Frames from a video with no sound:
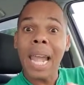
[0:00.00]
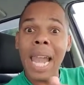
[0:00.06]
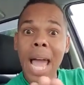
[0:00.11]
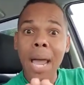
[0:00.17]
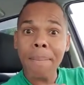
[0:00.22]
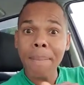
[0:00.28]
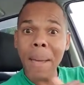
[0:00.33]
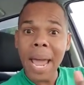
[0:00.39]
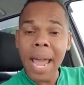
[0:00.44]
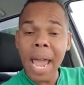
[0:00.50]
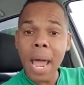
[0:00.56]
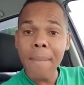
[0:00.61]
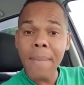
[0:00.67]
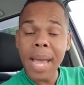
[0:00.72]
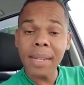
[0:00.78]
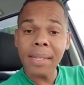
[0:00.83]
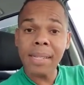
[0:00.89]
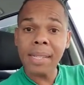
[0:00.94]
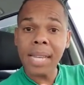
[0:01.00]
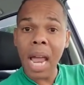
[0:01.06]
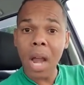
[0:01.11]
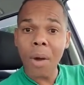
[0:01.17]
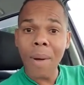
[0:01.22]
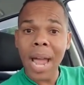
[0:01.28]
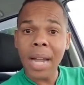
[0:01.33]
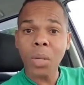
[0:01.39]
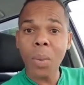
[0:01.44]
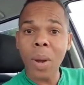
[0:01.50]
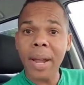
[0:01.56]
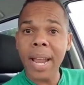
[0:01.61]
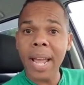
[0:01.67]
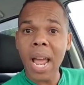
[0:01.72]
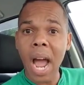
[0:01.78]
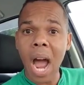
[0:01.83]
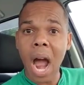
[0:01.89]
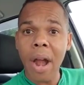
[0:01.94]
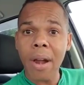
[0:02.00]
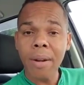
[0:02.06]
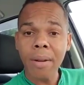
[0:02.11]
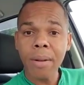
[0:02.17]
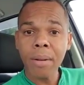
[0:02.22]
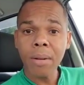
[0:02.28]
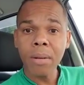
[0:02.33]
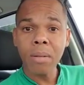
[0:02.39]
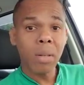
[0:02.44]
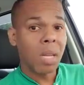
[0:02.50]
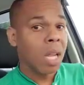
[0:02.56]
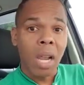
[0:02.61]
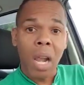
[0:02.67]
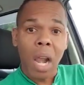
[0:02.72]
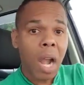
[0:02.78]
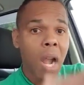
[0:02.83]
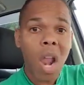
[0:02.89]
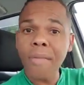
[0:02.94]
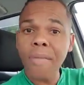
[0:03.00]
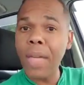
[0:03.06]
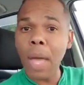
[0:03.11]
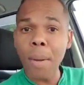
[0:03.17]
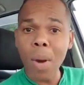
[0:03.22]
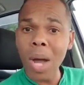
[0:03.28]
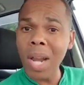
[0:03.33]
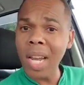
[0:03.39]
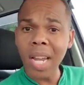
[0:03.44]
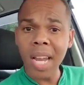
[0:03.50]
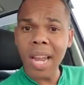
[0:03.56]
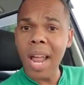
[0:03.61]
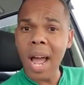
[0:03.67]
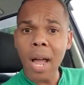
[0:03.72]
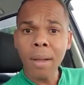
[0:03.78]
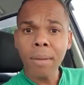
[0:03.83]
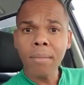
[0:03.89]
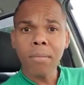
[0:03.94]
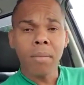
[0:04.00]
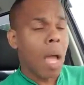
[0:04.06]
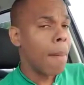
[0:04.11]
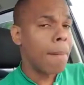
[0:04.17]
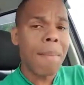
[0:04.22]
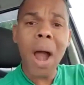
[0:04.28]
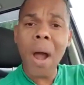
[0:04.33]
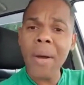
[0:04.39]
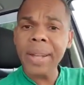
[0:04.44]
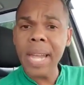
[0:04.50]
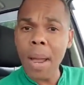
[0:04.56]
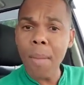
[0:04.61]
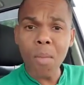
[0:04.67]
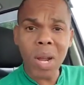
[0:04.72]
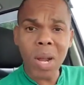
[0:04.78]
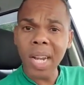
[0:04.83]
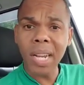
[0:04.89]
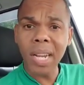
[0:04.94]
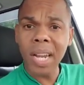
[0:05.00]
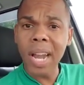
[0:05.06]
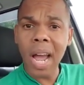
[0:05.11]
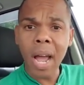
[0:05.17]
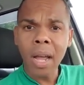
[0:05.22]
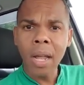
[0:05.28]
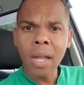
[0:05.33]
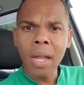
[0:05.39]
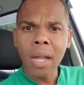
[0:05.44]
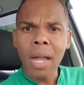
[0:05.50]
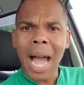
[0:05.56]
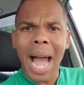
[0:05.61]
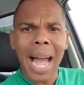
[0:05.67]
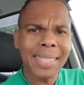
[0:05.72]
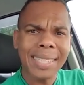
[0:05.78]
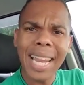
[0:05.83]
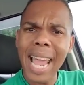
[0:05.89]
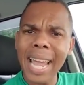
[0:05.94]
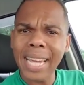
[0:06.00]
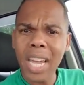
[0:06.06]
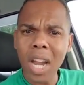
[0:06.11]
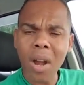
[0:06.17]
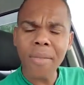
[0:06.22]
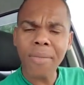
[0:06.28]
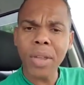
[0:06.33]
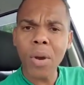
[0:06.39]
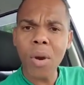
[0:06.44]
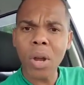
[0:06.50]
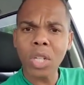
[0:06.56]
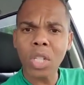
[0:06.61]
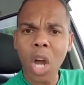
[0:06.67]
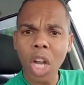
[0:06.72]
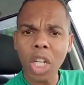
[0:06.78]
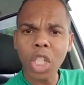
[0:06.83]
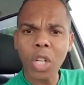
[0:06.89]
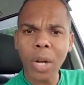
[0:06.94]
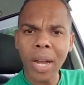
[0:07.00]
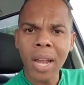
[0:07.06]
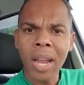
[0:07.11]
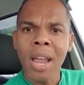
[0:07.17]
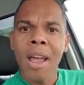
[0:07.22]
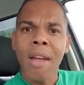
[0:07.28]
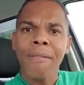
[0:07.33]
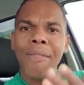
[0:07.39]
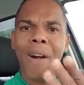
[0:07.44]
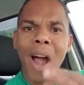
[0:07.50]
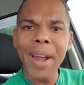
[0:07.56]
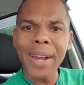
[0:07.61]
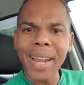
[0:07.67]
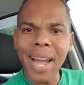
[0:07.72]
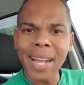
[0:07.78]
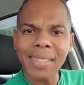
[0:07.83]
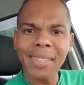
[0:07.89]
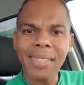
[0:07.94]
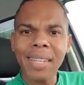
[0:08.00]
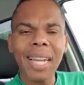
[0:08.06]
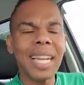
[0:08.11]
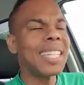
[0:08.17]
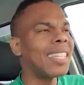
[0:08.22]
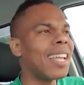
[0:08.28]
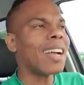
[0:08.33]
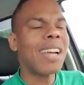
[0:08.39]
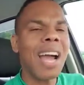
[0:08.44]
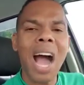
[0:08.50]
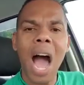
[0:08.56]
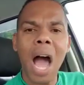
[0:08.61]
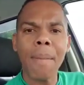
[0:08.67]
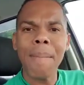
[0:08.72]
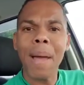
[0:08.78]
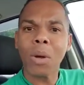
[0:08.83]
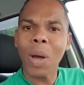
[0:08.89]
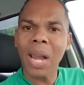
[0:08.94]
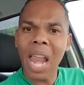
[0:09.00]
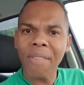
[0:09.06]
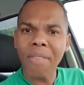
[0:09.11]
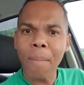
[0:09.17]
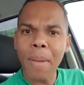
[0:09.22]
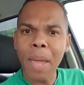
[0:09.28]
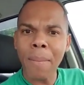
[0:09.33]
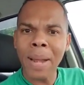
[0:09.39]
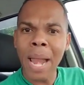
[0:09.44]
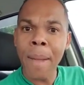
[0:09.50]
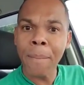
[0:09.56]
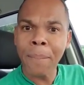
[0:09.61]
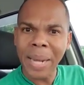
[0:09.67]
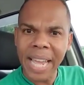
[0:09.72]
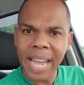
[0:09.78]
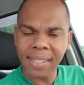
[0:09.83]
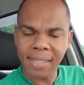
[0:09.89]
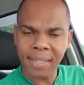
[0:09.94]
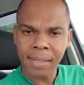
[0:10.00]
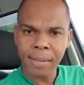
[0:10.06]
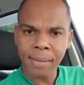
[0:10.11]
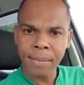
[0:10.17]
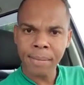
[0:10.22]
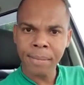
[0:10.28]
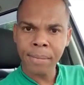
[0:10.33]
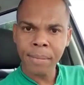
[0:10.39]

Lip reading: Let Bahamians stay right where they are. Love them one another. Marry them one another. And take care of their own country. Foreigners, this is a call. Make we left people in place.